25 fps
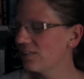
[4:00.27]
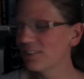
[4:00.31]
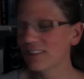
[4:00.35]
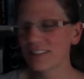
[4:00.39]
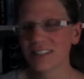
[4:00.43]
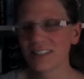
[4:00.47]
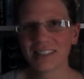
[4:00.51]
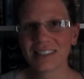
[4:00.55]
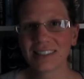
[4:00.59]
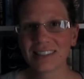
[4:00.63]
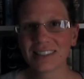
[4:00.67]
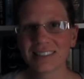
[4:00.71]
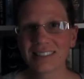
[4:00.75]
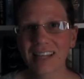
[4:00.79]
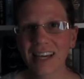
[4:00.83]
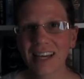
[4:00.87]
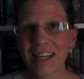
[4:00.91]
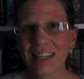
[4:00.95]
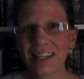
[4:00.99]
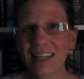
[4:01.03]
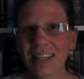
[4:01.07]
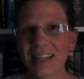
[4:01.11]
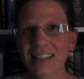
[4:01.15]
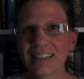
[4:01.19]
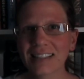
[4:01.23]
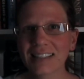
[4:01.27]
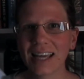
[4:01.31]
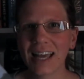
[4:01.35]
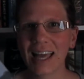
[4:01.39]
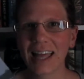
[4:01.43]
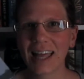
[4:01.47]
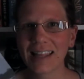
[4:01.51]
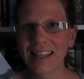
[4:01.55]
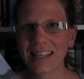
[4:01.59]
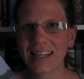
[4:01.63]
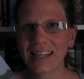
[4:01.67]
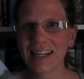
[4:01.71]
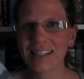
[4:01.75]
written in dialect,
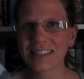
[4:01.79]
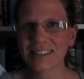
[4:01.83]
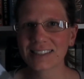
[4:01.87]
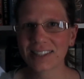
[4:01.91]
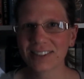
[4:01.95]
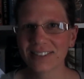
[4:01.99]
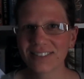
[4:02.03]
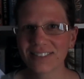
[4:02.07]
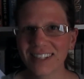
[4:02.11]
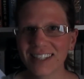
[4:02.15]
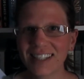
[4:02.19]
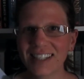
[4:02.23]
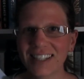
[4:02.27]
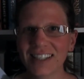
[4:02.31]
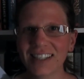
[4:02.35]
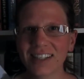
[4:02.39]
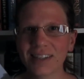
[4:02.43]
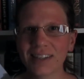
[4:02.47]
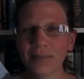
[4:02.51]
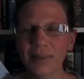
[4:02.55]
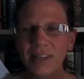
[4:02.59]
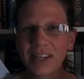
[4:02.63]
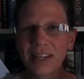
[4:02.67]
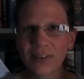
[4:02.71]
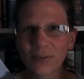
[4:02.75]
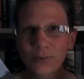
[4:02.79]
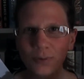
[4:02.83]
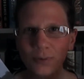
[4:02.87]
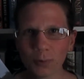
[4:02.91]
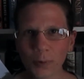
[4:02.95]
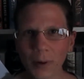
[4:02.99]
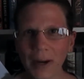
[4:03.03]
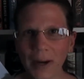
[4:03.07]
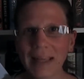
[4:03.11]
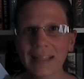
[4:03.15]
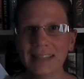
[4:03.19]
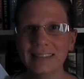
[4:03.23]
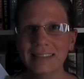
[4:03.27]
and then I started reading it, I'm like,
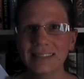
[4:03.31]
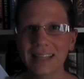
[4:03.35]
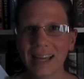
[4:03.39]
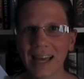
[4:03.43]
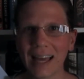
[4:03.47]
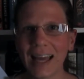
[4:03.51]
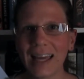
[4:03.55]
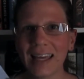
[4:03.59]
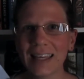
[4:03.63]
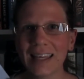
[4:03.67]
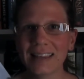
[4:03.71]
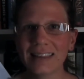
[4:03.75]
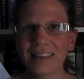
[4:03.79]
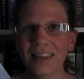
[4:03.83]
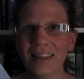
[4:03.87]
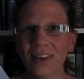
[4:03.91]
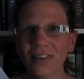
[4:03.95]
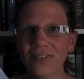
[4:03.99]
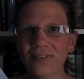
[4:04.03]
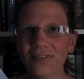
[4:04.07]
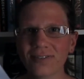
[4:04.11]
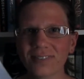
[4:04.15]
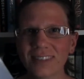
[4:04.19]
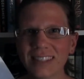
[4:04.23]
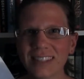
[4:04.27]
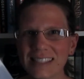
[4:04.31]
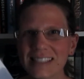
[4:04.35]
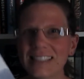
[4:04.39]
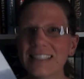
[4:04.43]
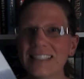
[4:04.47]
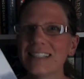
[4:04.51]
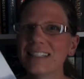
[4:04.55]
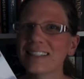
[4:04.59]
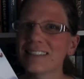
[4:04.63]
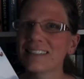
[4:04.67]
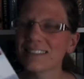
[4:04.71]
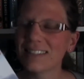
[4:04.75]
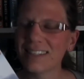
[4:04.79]
right, I love
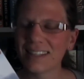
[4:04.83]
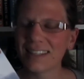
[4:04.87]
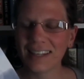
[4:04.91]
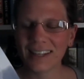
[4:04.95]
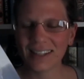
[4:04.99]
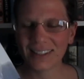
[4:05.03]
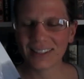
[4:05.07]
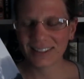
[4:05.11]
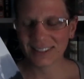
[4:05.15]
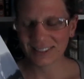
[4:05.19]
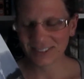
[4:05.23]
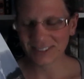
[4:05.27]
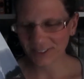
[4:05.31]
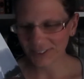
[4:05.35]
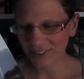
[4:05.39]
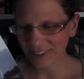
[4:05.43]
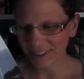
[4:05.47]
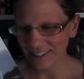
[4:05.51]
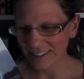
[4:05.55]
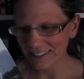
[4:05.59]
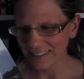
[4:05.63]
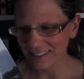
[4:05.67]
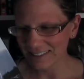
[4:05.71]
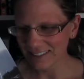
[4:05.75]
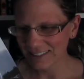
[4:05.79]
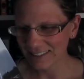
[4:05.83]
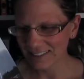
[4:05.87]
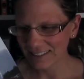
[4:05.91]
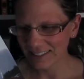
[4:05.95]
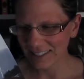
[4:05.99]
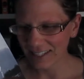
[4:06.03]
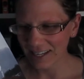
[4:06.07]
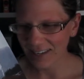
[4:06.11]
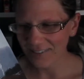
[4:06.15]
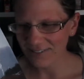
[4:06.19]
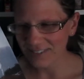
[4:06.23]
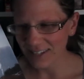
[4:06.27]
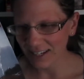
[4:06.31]
listening to stories
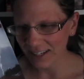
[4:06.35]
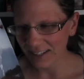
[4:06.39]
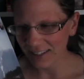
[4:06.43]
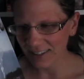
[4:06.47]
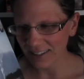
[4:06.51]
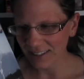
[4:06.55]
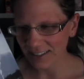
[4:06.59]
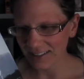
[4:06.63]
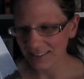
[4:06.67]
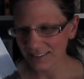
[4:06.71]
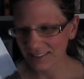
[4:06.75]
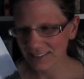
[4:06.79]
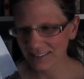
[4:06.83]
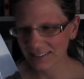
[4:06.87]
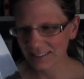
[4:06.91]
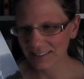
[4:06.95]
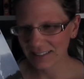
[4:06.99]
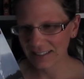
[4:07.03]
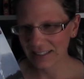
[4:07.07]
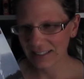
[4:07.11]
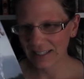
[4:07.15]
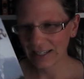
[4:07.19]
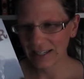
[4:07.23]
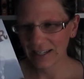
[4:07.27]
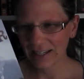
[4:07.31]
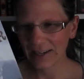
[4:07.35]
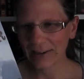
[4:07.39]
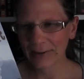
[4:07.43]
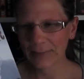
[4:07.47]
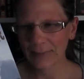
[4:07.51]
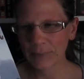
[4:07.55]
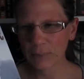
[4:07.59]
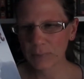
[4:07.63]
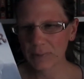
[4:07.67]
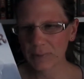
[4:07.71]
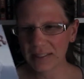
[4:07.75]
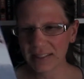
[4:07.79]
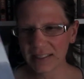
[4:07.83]
that have dialect.
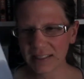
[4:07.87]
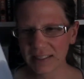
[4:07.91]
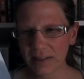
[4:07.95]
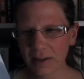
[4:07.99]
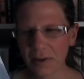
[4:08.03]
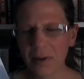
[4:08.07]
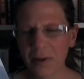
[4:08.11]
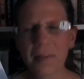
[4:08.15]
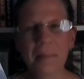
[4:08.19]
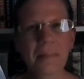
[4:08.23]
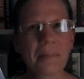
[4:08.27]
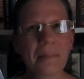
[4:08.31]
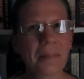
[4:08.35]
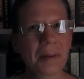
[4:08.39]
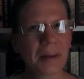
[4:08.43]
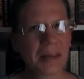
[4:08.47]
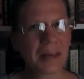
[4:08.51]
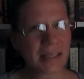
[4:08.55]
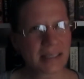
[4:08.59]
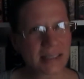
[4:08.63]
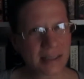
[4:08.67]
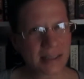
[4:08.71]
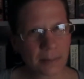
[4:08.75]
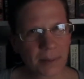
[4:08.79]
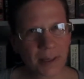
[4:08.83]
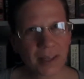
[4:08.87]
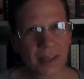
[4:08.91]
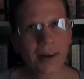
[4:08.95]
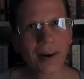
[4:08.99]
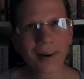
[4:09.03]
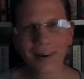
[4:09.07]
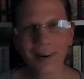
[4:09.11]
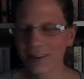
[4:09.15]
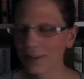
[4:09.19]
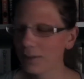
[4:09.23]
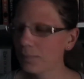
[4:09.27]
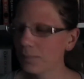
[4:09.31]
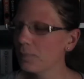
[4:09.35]
Reading them is a bit
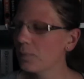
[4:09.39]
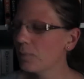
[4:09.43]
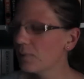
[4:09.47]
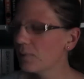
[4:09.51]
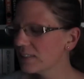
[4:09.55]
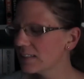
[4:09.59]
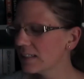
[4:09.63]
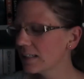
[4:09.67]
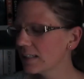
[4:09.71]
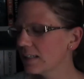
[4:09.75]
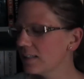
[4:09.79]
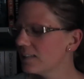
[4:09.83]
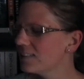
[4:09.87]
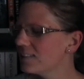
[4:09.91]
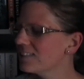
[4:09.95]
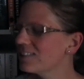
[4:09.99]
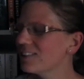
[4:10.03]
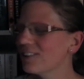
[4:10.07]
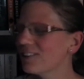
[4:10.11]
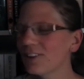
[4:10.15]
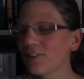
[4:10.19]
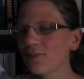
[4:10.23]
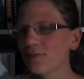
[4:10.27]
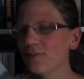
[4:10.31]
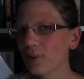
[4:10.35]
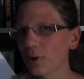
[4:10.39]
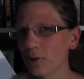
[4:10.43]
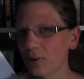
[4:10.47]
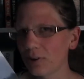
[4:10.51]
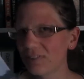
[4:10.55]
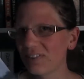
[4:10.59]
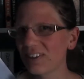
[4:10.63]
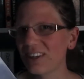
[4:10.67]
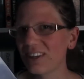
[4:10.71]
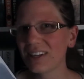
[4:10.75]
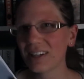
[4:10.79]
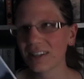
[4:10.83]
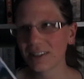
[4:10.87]
harder, but once I get into the flow
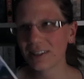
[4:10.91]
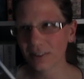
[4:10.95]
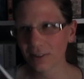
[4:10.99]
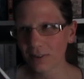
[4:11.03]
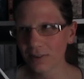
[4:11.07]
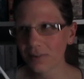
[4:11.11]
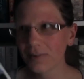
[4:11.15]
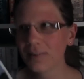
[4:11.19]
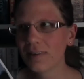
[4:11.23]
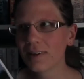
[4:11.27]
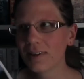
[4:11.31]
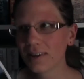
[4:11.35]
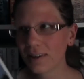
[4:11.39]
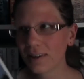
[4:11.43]
of it, it'll